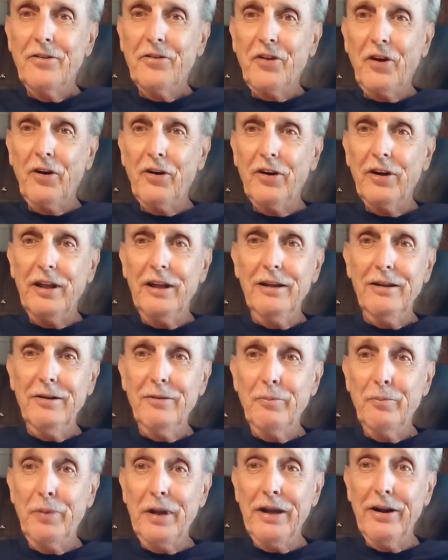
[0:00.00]
30,
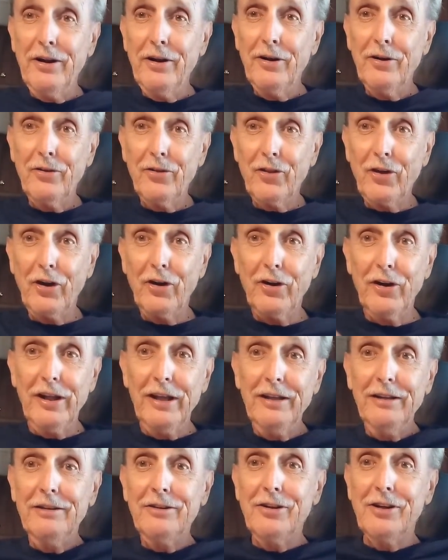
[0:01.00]
beer,
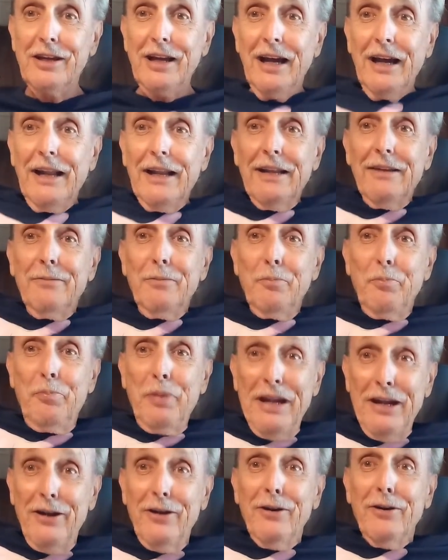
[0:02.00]
30. You got it?
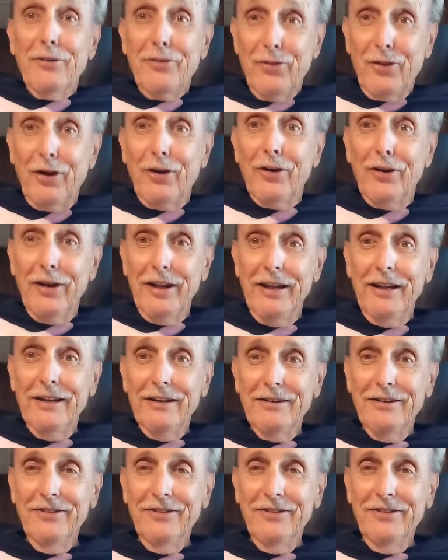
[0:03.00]
Beer, 30.